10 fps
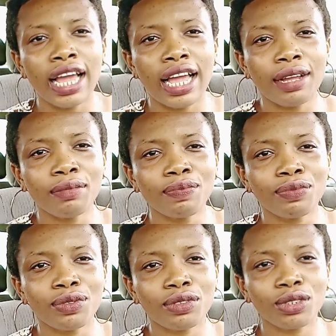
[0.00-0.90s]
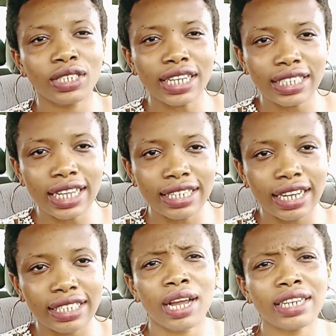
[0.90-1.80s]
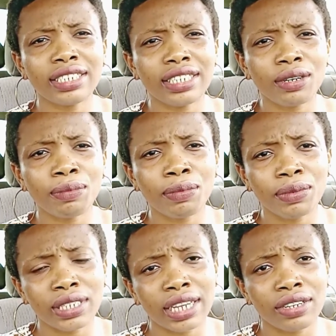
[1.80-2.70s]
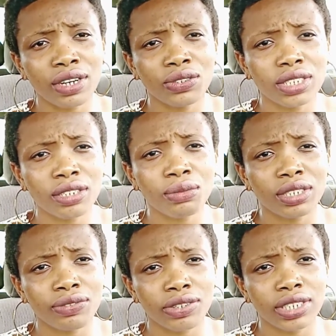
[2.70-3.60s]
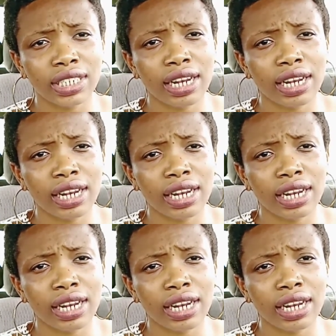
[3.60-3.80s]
um to the extent that I didn't tell people that I graduated with a first